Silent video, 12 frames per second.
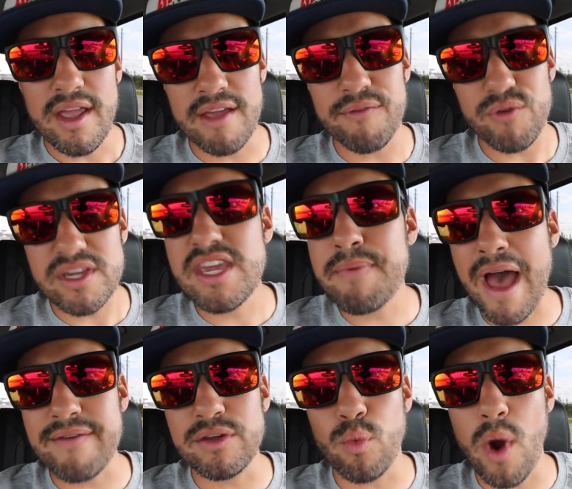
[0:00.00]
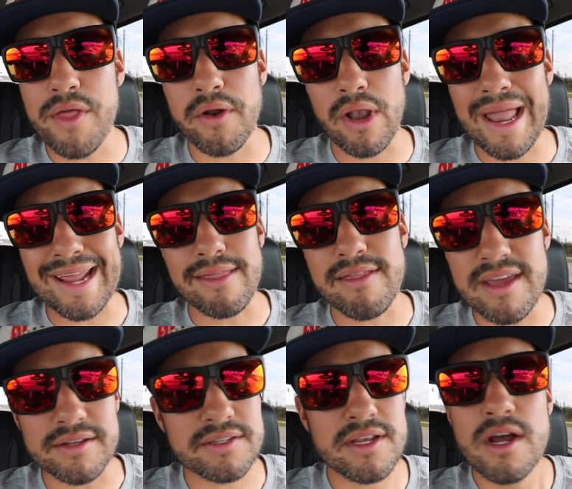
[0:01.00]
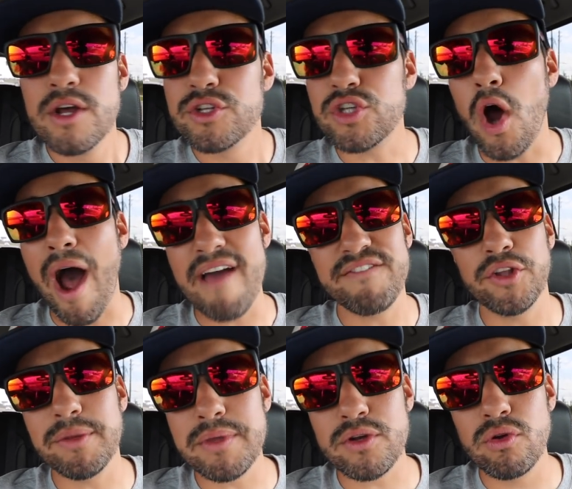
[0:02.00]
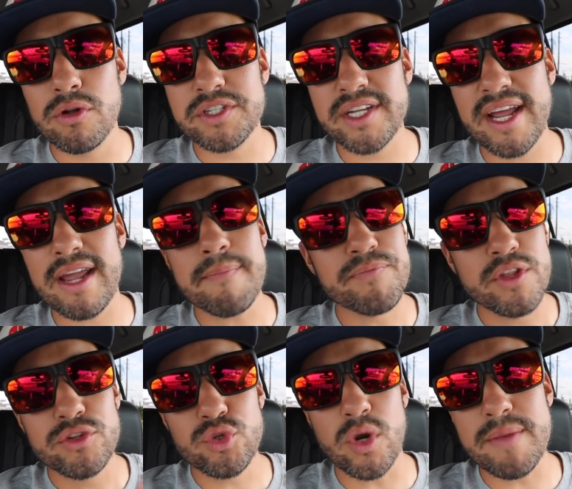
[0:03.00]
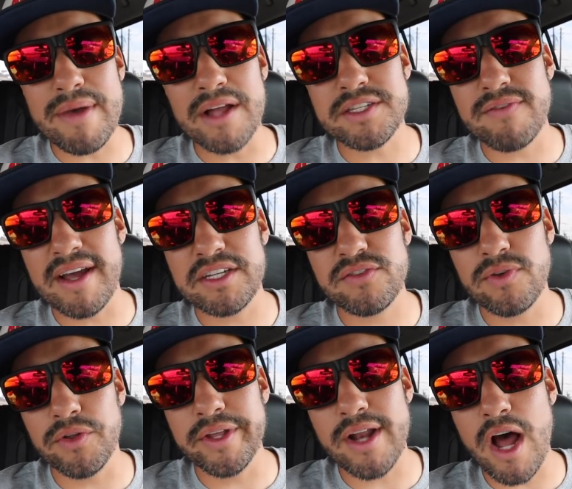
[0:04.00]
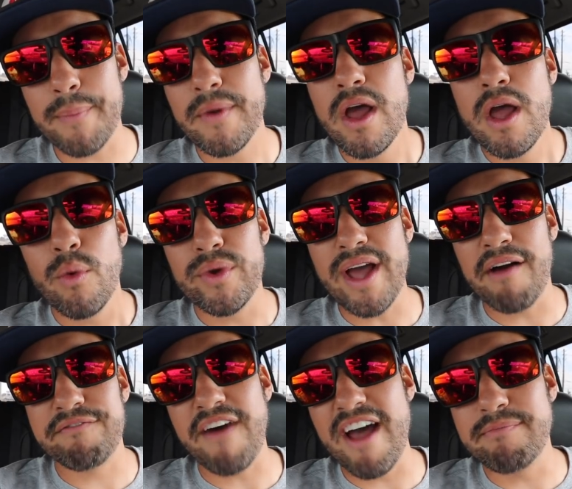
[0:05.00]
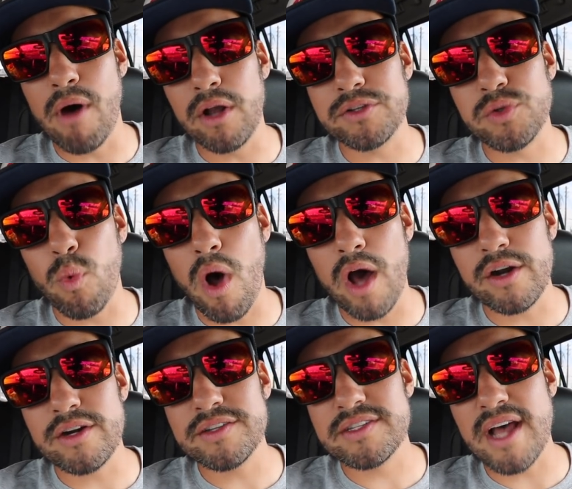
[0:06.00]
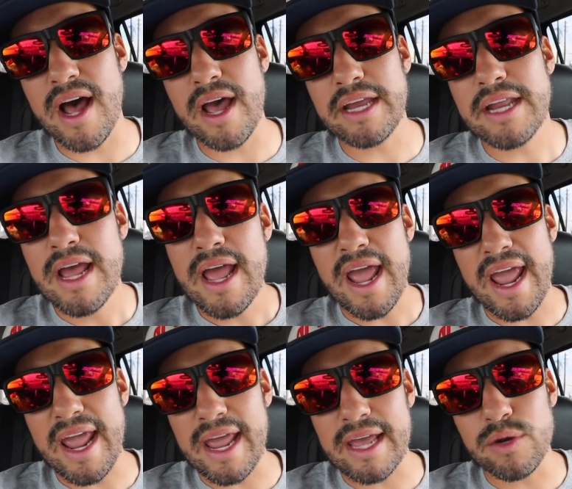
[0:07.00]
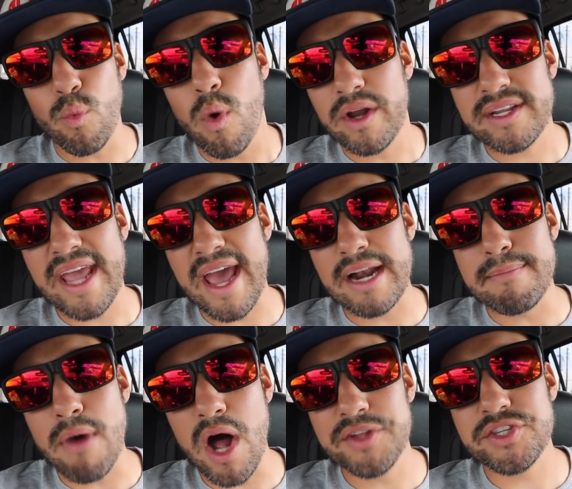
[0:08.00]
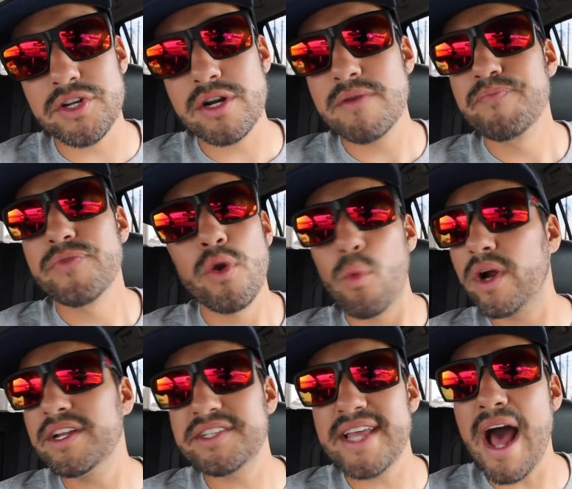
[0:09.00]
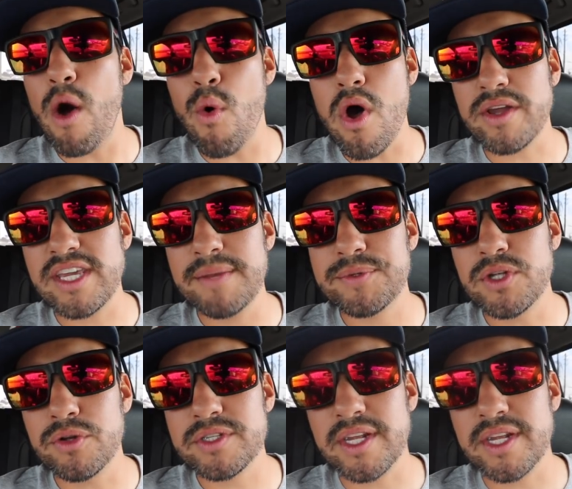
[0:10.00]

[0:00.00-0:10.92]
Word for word: if we keep having weather like this. So I filled up the cooler today, 20 pounds of ice filled it up. We got five bottles of water inside and one can of Monster. We're going to see how well it keeps those